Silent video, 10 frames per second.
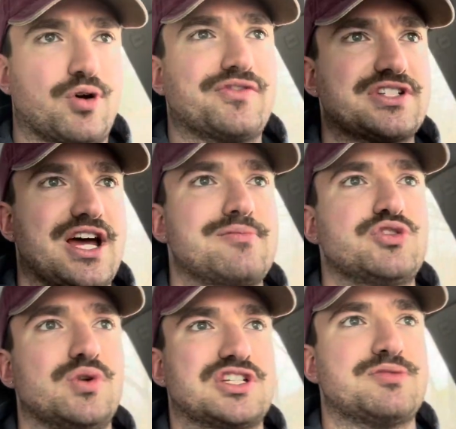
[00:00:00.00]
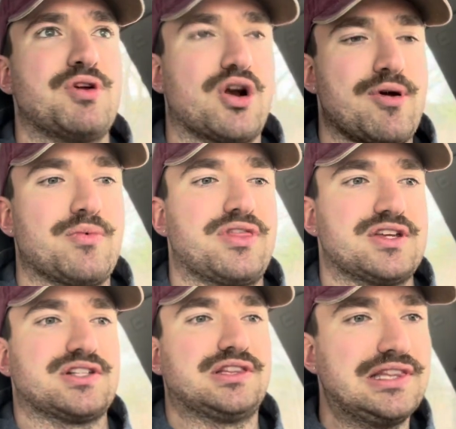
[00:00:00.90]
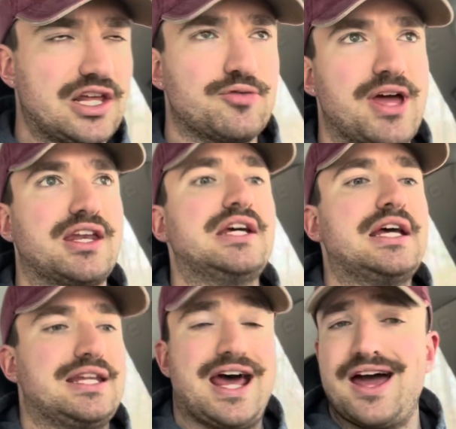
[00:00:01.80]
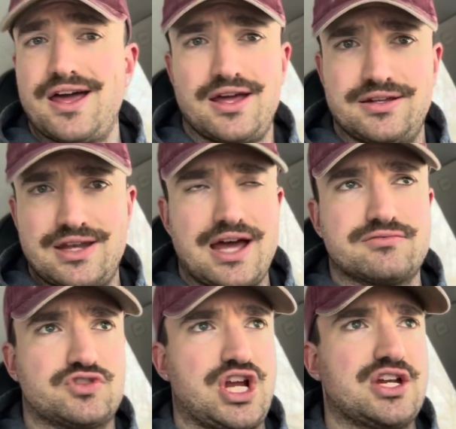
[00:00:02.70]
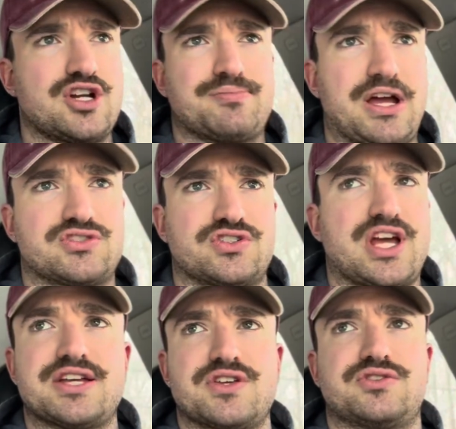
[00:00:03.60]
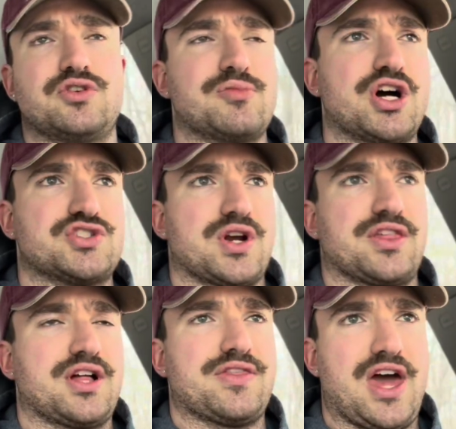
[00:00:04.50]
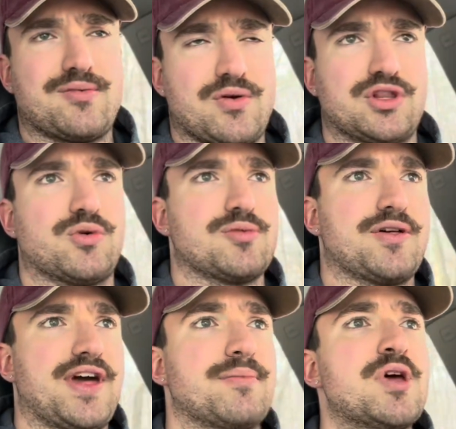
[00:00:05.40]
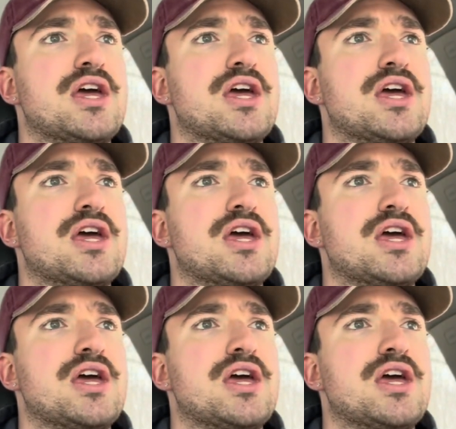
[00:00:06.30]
time to experiment with things a little bit, not change up exercises too much or anything like that. I'm not really worried about that.